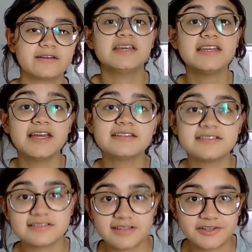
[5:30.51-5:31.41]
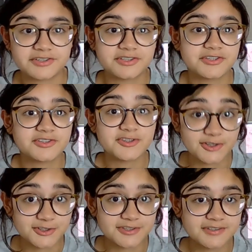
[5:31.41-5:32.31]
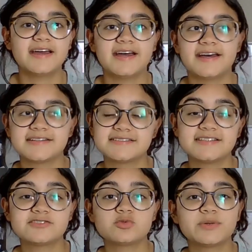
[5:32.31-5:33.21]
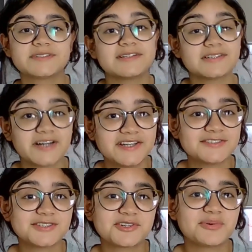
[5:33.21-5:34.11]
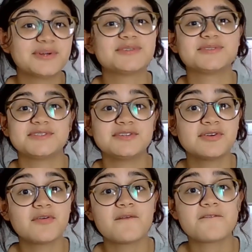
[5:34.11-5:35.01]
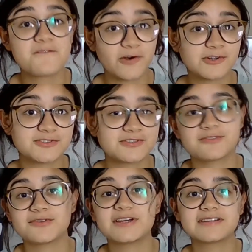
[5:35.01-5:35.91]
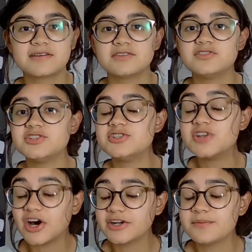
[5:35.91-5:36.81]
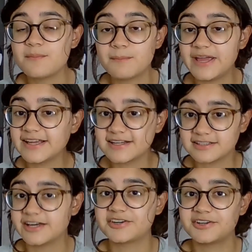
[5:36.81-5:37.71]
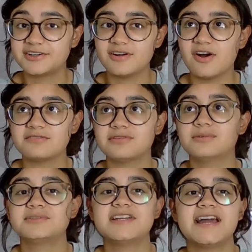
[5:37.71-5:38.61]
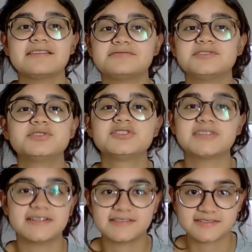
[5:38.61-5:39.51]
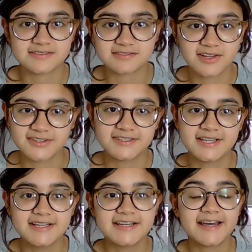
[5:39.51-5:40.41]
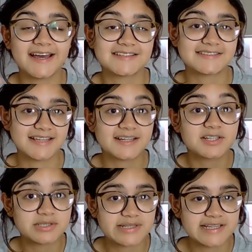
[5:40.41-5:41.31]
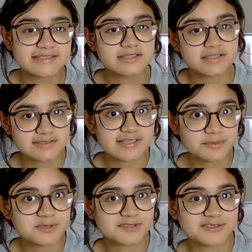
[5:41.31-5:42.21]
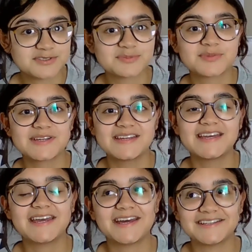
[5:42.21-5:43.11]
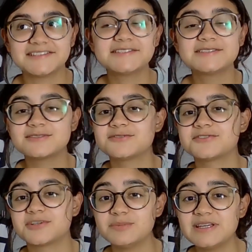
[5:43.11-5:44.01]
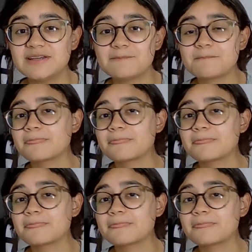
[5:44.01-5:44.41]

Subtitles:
Ideate this letter good, as it's what clients are going to see first thing. Do not make a letter of only a few sentences long, as that creates skepticism. At least for me,